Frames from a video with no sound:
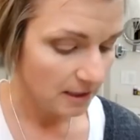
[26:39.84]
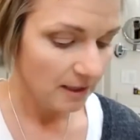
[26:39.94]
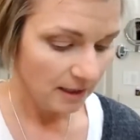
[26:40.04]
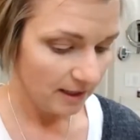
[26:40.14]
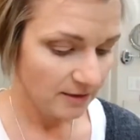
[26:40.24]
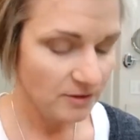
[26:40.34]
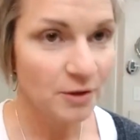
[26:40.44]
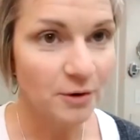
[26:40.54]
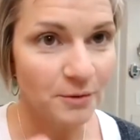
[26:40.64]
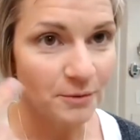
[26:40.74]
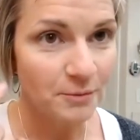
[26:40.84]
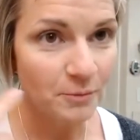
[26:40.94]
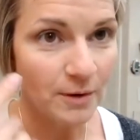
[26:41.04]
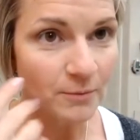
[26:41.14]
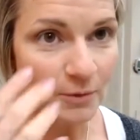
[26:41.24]
And so
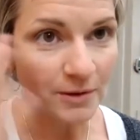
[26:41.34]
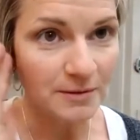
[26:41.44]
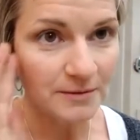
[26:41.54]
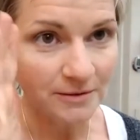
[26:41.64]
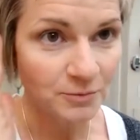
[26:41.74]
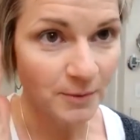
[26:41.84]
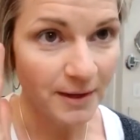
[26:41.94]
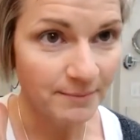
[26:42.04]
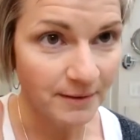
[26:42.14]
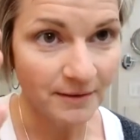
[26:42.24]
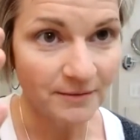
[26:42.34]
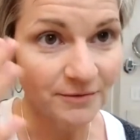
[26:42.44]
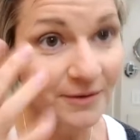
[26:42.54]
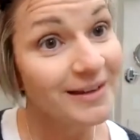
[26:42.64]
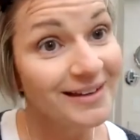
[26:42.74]
one more swipe of
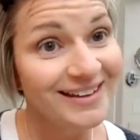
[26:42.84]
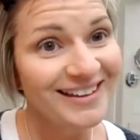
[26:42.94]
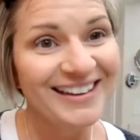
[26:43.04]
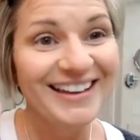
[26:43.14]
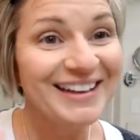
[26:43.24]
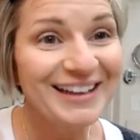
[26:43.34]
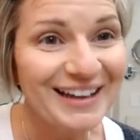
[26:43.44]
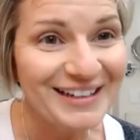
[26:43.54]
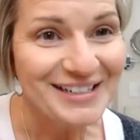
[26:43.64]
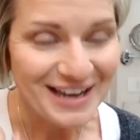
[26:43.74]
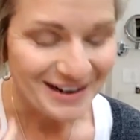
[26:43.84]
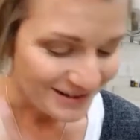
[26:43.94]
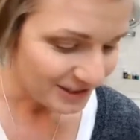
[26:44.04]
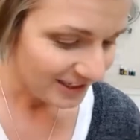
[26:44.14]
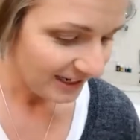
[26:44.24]
any kind of shadow
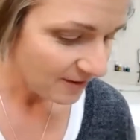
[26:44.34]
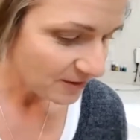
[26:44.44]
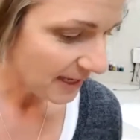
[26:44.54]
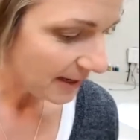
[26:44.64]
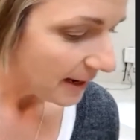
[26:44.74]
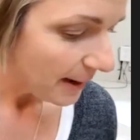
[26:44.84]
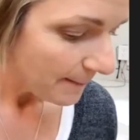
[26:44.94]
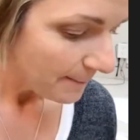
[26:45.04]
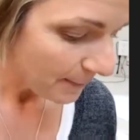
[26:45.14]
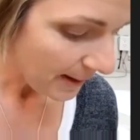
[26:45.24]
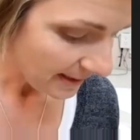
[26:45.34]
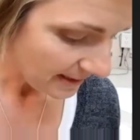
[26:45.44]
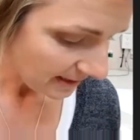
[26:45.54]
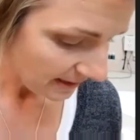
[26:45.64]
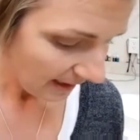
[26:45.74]
usually covers that. But
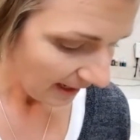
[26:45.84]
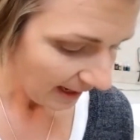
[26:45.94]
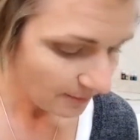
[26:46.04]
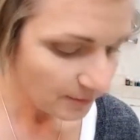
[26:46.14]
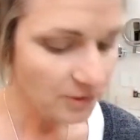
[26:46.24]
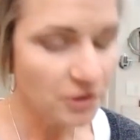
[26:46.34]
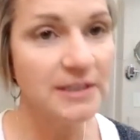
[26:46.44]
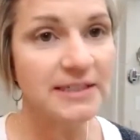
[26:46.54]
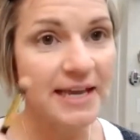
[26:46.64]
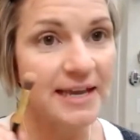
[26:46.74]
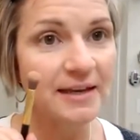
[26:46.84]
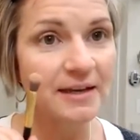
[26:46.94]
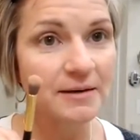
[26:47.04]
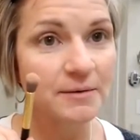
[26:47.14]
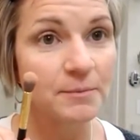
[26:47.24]
I will usually take
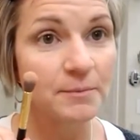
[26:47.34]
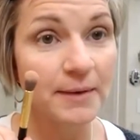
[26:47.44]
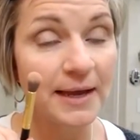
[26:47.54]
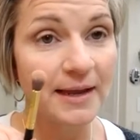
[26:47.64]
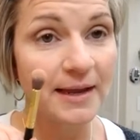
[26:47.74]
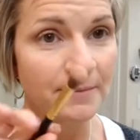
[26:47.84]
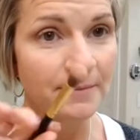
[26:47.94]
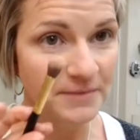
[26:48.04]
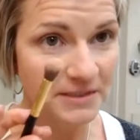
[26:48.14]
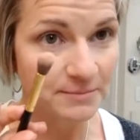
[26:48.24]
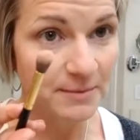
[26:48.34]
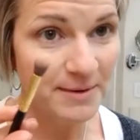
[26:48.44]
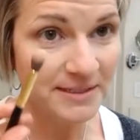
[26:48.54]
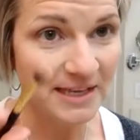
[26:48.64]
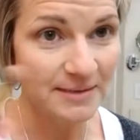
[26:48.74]
my, this is my
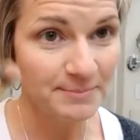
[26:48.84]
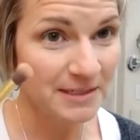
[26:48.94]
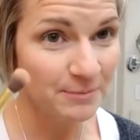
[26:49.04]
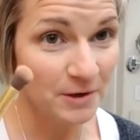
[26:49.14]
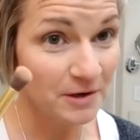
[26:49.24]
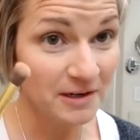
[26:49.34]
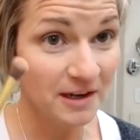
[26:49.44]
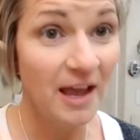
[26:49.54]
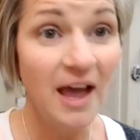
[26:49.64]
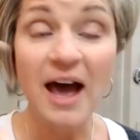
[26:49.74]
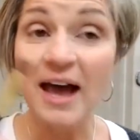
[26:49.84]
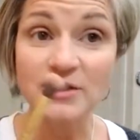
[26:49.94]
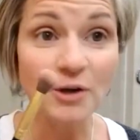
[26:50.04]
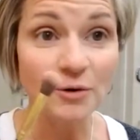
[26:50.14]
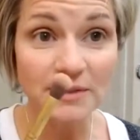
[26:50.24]
best kept secret. I
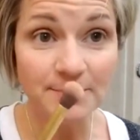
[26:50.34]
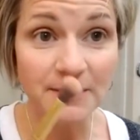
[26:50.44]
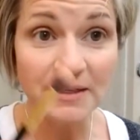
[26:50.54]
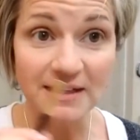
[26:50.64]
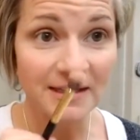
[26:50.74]
don't dip it again.